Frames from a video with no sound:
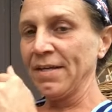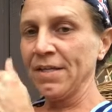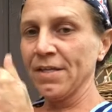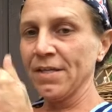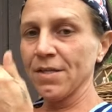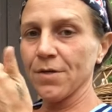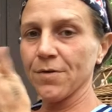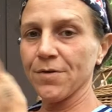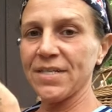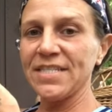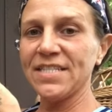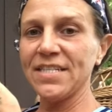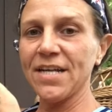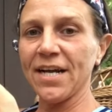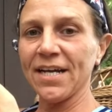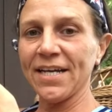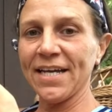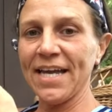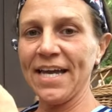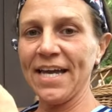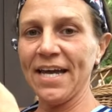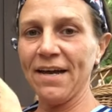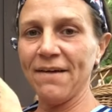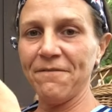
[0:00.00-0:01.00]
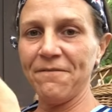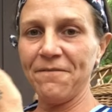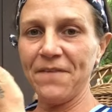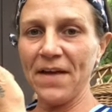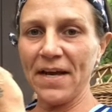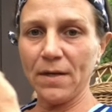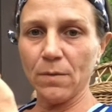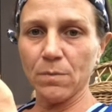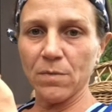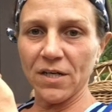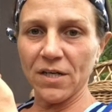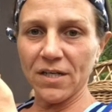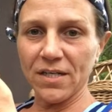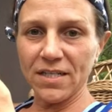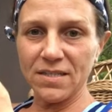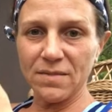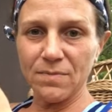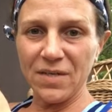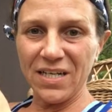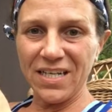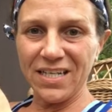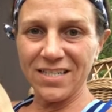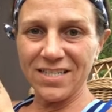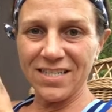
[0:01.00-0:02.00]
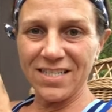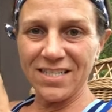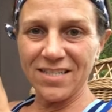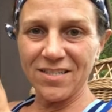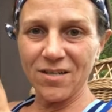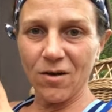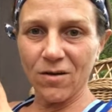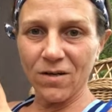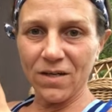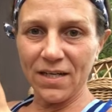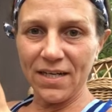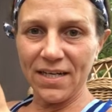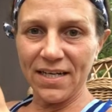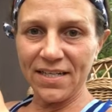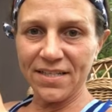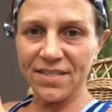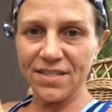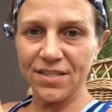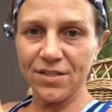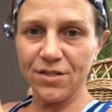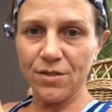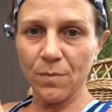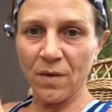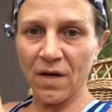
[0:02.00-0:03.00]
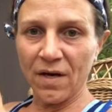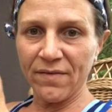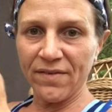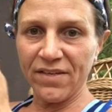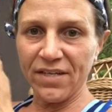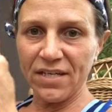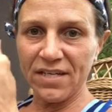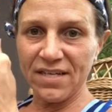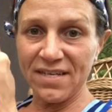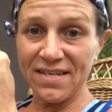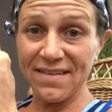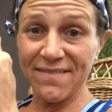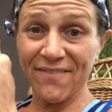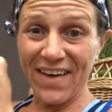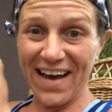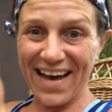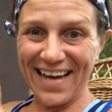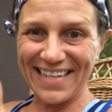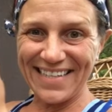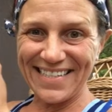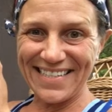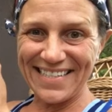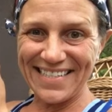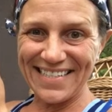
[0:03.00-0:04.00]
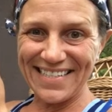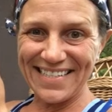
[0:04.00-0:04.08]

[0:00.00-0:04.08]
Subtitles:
The reason I can't have Facebook is because it's all connected to my device.